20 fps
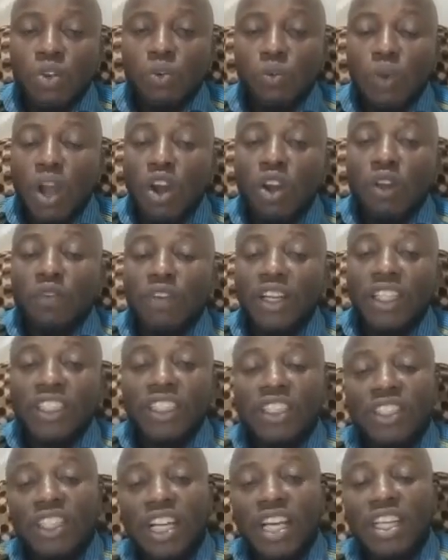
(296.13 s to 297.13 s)
one of the
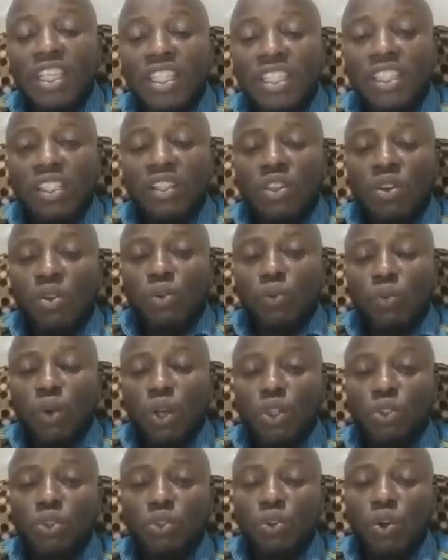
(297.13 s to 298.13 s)
children
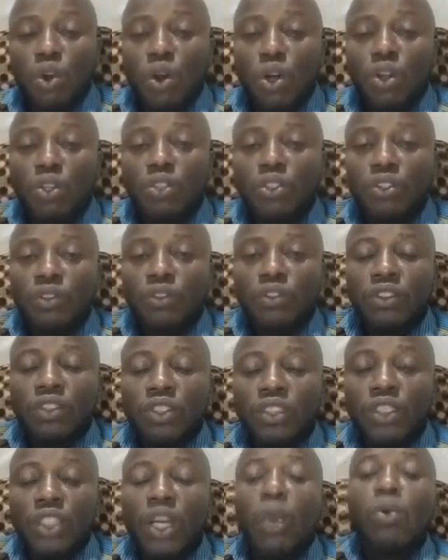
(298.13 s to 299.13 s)
was called
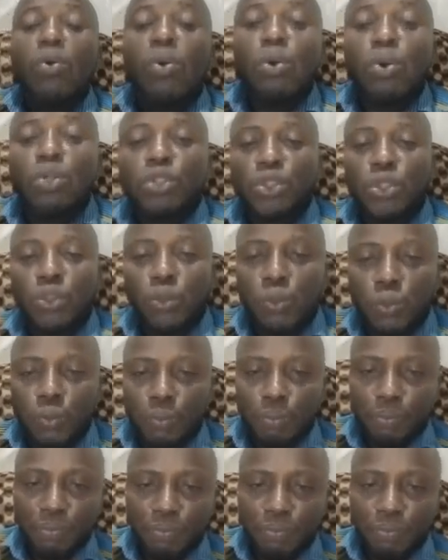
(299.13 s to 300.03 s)
the whole show.